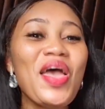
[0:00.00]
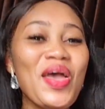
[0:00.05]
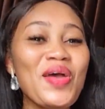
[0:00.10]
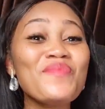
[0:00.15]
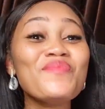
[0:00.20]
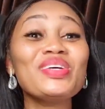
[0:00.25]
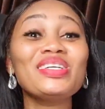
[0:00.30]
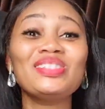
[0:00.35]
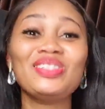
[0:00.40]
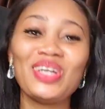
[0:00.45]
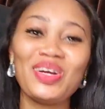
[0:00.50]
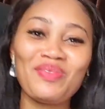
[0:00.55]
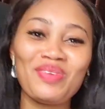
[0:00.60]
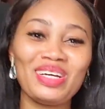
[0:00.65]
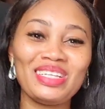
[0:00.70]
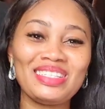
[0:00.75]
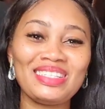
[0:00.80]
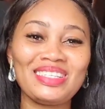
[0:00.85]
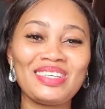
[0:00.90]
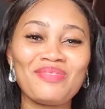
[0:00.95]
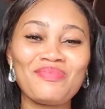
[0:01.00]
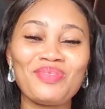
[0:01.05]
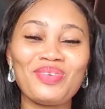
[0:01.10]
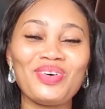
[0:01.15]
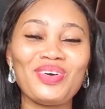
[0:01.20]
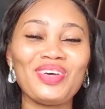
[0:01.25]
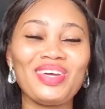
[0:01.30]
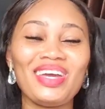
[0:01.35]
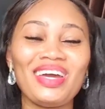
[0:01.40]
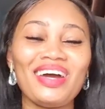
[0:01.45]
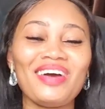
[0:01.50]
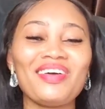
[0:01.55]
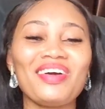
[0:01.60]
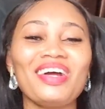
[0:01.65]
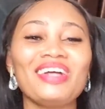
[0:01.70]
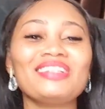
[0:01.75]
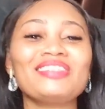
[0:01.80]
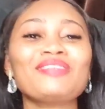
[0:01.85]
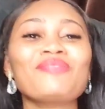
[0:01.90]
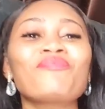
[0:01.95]
bit dramatic, but yeah,
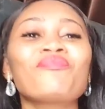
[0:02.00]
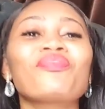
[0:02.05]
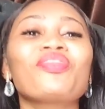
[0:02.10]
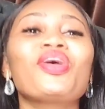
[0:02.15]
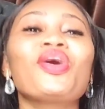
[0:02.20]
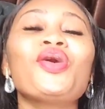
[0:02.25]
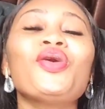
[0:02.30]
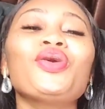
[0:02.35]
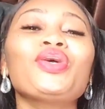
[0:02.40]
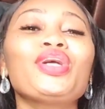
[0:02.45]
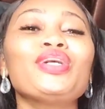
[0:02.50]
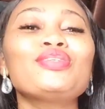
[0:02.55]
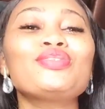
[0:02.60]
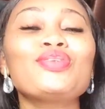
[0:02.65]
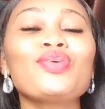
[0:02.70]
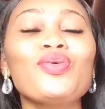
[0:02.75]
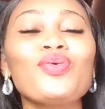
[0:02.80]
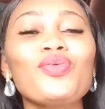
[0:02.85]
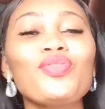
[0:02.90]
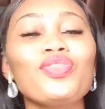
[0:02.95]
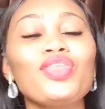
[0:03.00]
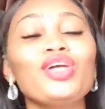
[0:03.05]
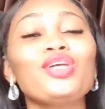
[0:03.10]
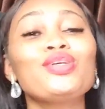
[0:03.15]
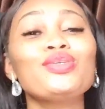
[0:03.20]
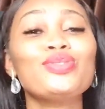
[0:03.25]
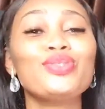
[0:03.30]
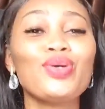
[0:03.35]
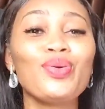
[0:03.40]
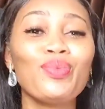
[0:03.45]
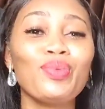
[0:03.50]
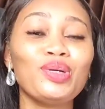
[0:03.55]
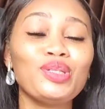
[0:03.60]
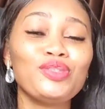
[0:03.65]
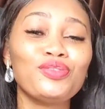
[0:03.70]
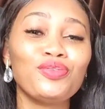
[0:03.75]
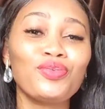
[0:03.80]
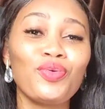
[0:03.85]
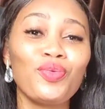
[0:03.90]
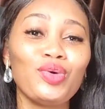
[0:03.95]
right. Okay, so thank you so
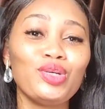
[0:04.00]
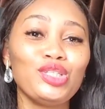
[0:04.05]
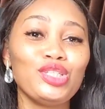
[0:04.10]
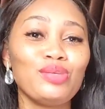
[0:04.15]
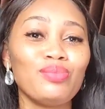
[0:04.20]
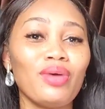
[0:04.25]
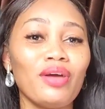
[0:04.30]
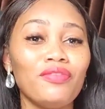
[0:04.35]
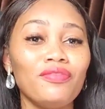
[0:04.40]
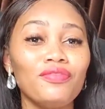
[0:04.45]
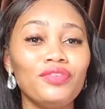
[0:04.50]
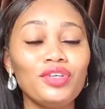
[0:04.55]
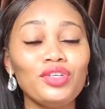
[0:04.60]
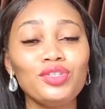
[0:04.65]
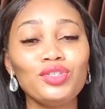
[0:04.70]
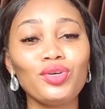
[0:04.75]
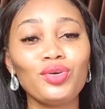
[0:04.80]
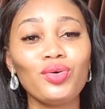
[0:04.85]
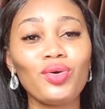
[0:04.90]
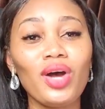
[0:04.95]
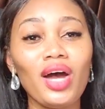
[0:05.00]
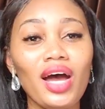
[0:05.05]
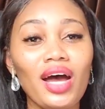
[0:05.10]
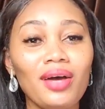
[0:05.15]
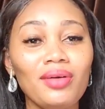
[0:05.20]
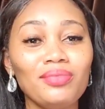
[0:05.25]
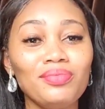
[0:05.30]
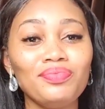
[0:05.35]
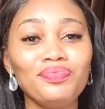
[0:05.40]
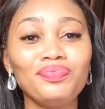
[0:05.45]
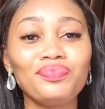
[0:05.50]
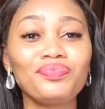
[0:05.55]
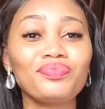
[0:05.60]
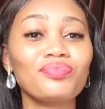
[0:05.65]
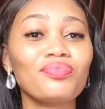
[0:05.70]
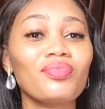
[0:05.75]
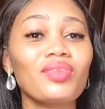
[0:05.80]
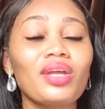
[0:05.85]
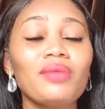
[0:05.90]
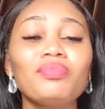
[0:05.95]
much for watching my video.
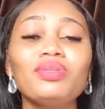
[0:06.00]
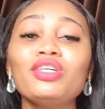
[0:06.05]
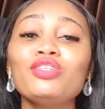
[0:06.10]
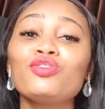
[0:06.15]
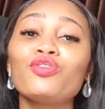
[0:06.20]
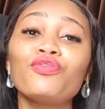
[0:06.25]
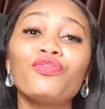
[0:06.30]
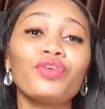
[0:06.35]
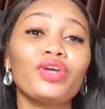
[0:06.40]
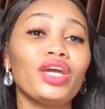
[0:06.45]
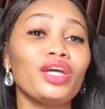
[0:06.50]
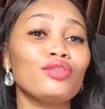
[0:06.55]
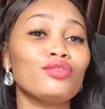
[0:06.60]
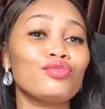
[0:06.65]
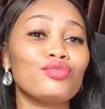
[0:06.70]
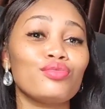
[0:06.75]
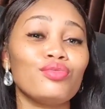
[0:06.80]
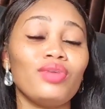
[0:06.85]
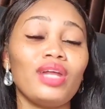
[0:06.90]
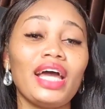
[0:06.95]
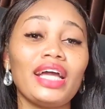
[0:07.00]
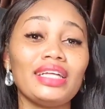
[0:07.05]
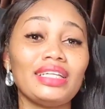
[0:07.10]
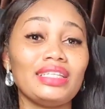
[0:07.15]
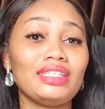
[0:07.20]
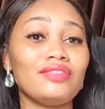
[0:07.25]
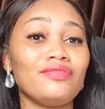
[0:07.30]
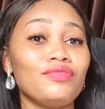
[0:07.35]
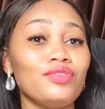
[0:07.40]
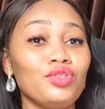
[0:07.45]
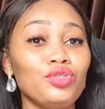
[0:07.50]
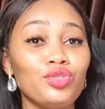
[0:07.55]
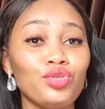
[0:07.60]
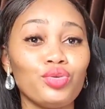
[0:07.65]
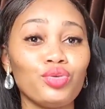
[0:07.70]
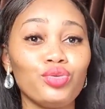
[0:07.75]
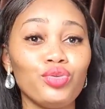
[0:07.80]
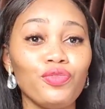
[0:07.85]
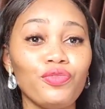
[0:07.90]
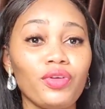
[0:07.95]
Please don't forget to like this video.
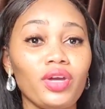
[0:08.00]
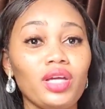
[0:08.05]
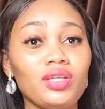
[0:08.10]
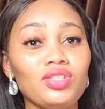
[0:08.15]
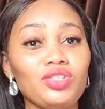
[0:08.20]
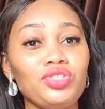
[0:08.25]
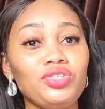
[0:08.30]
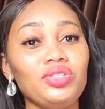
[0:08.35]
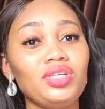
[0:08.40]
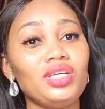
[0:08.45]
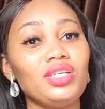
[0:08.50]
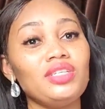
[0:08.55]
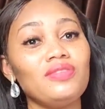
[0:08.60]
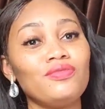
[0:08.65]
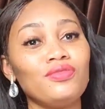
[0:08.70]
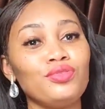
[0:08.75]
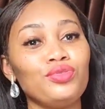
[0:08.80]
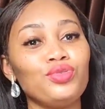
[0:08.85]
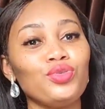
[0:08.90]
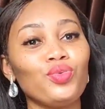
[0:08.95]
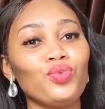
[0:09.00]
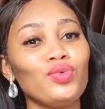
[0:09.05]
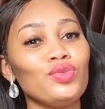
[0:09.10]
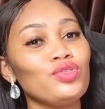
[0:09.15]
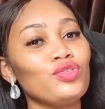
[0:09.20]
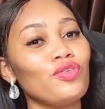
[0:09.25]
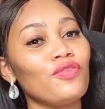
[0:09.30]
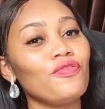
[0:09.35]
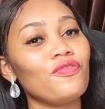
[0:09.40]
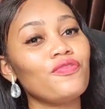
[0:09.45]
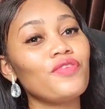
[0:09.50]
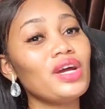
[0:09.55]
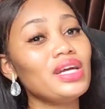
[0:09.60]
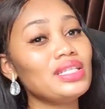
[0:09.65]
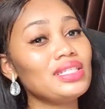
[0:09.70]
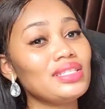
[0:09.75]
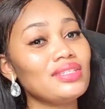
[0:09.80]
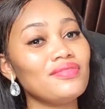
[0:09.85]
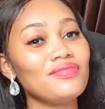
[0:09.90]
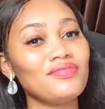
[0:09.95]
Don't forget to share this video with your
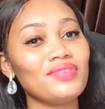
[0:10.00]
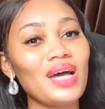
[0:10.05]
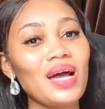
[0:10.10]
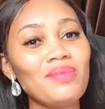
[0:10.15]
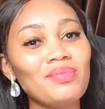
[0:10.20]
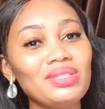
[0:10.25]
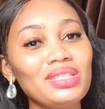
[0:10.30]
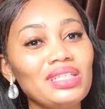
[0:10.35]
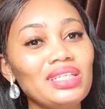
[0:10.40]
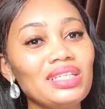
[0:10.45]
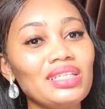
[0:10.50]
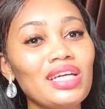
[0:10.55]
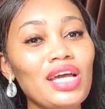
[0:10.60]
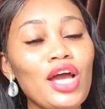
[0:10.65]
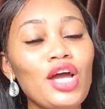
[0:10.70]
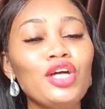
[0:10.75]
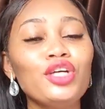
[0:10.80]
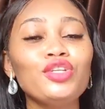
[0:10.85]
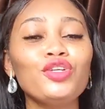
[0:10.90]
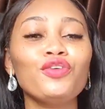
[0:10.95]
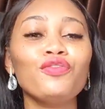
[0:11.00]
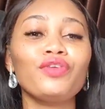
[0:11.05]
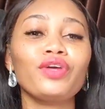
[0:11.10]
friends and family. Don't